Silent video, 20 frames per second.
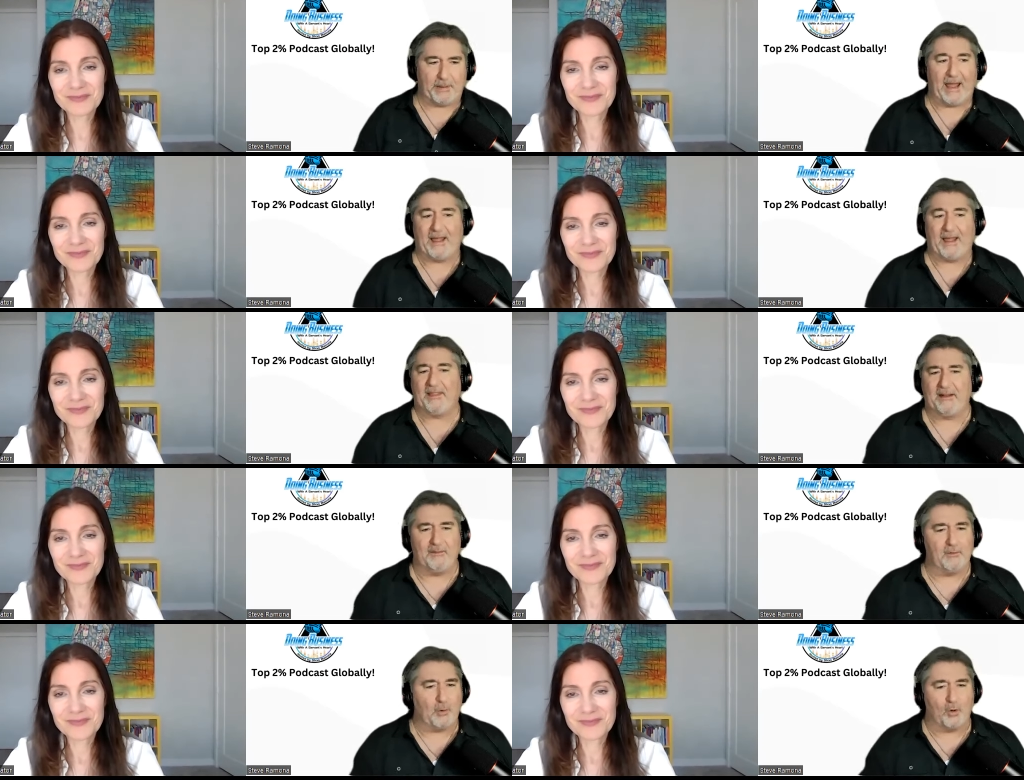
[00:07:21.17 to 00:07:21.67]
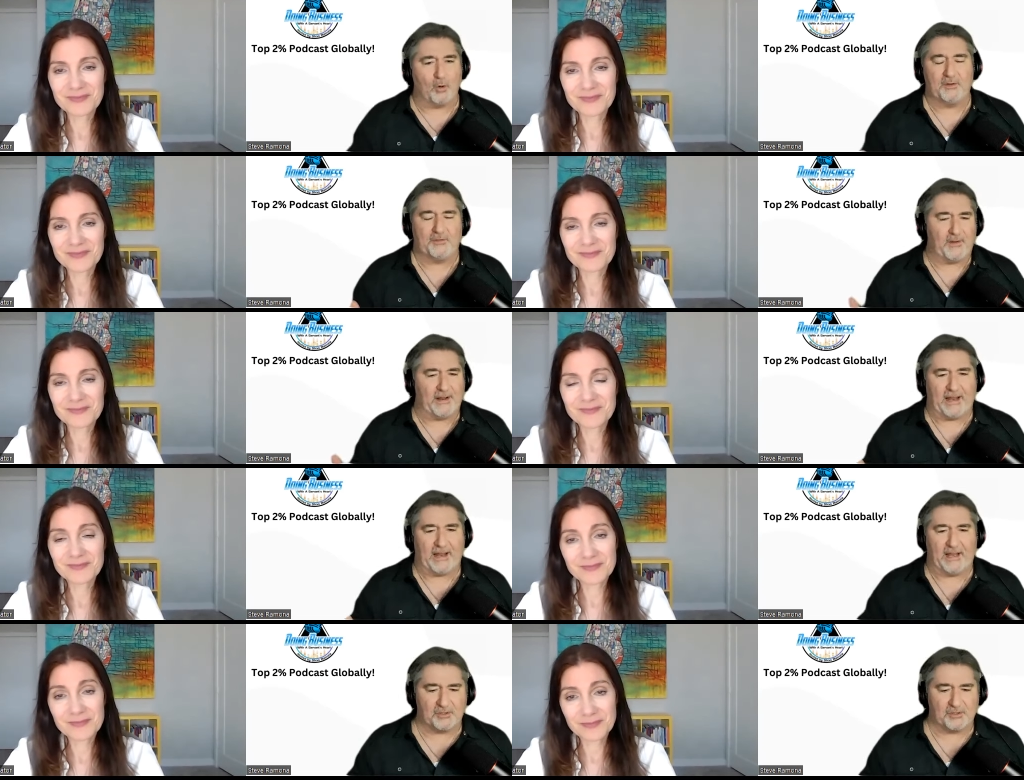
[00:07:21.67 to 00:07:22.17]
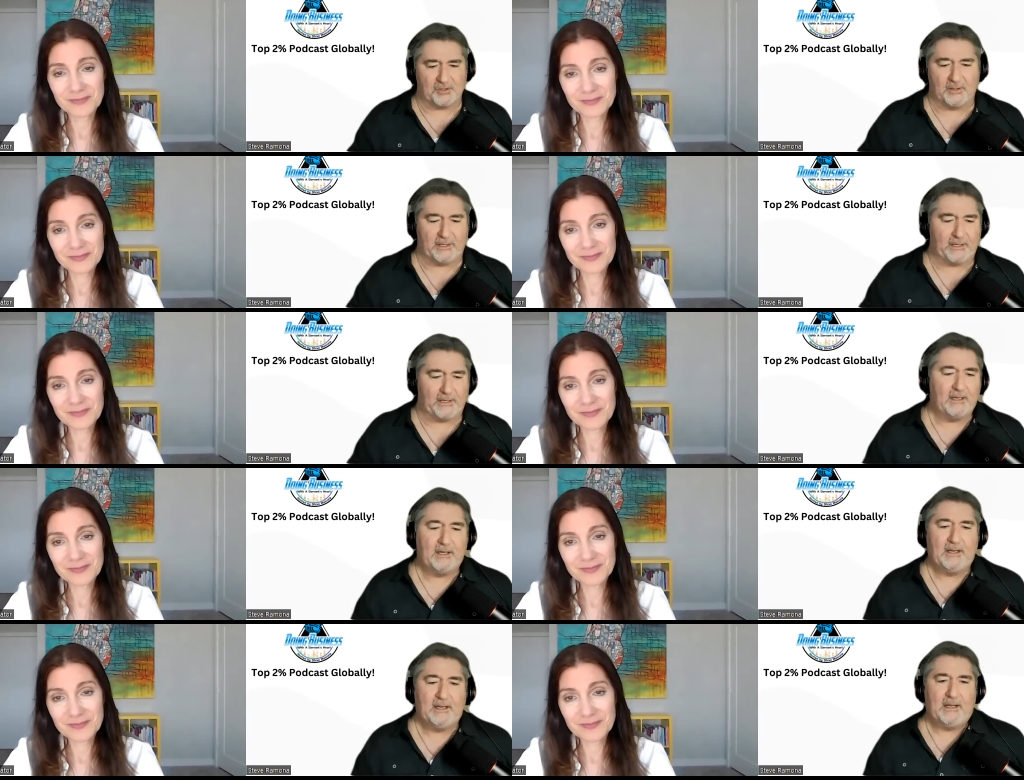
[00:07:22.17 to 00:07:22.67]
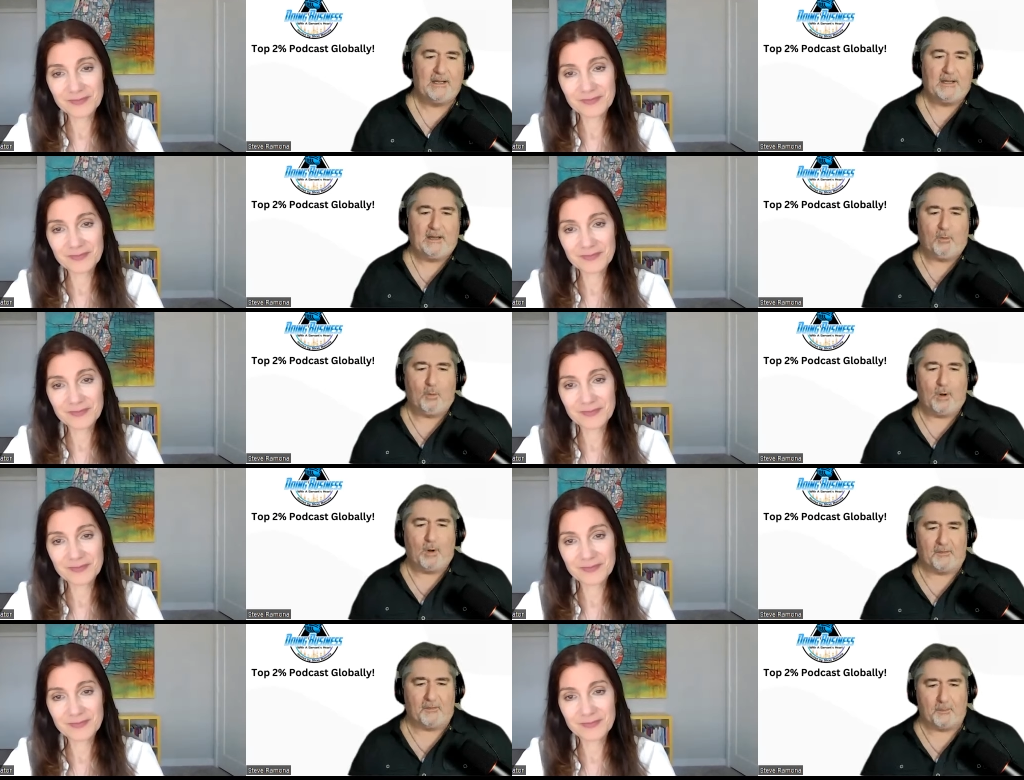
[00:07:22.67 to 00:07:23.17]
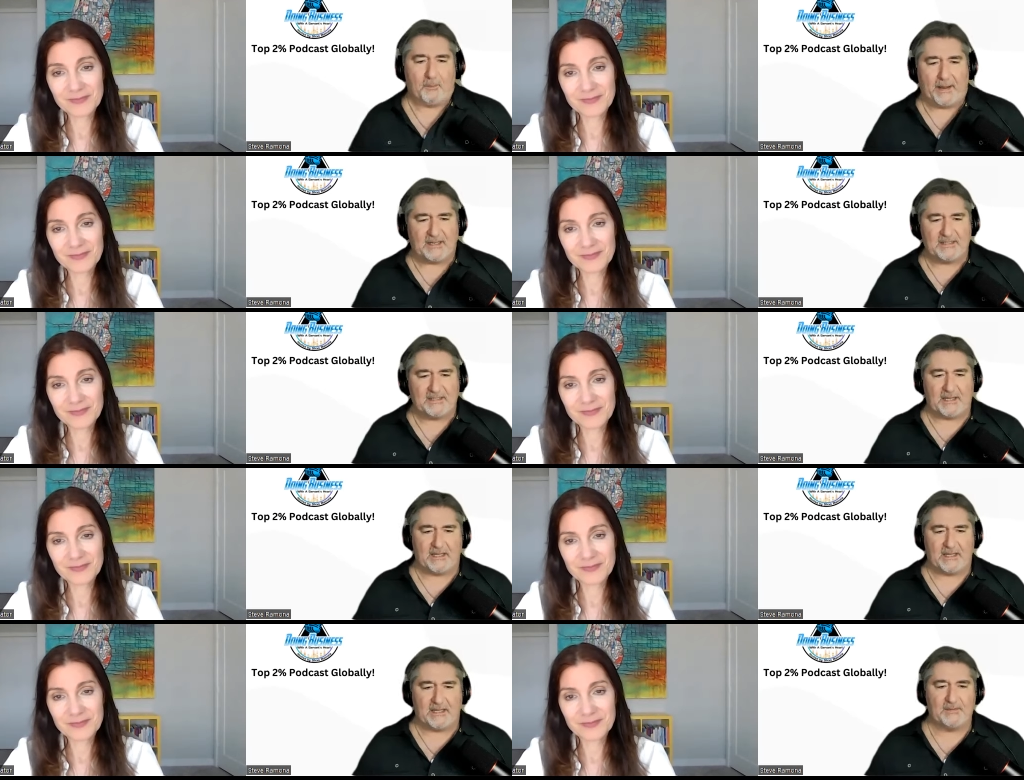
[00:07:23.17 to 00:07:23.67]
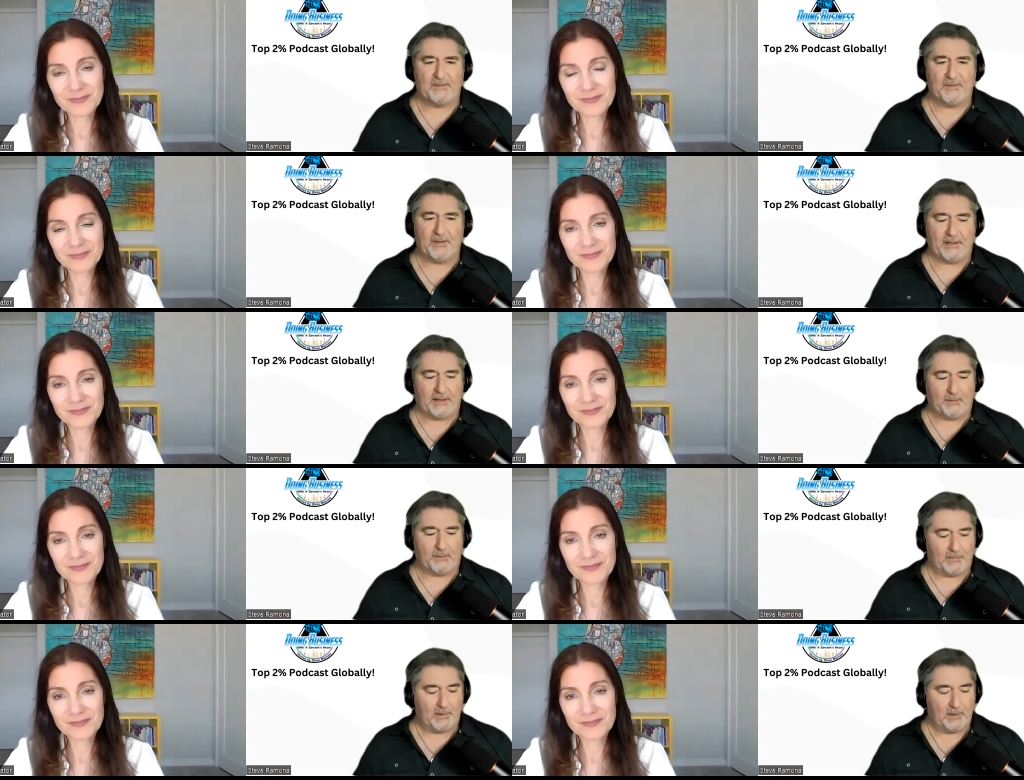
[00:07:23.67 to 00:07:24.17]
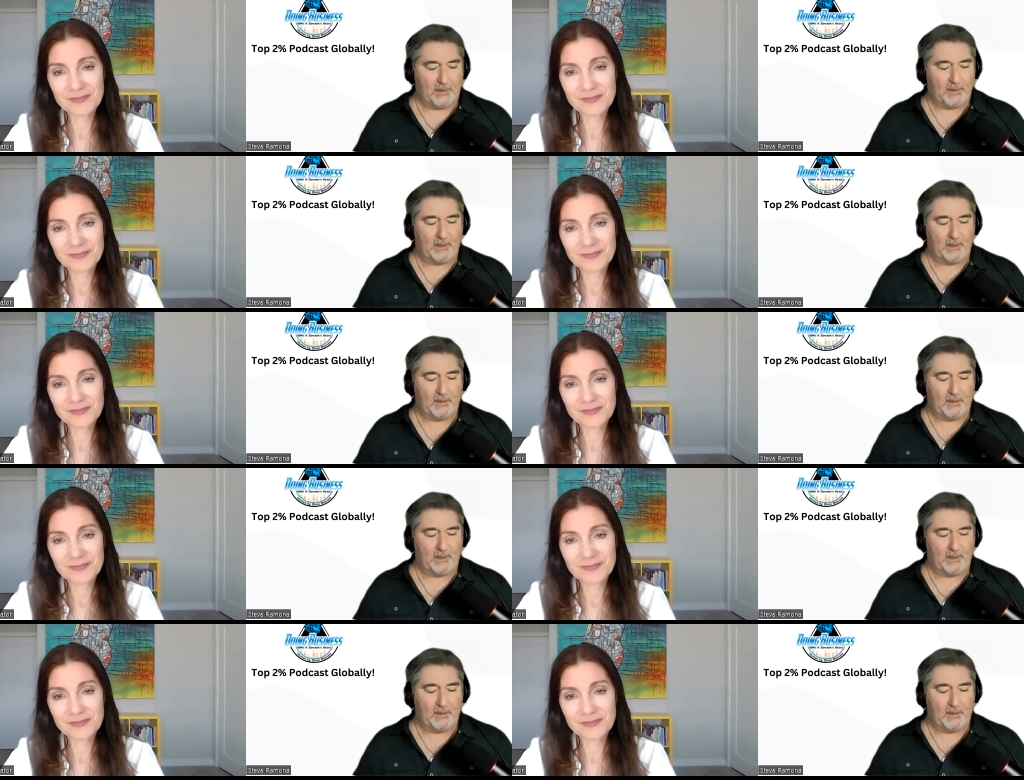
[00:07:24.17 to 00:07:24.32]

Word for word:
Speaker 1: path, and of course, financially, whatever makes sense for them.